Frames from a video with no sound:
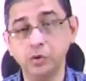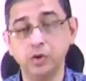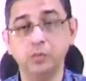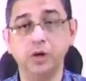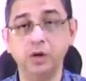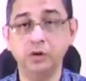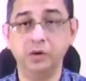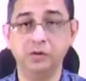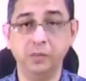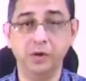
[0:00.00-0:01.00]
stimulate the
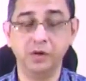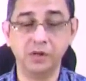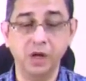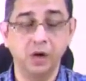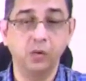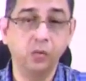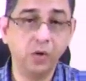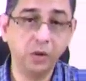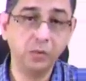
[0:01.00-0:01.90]
receptors. Why?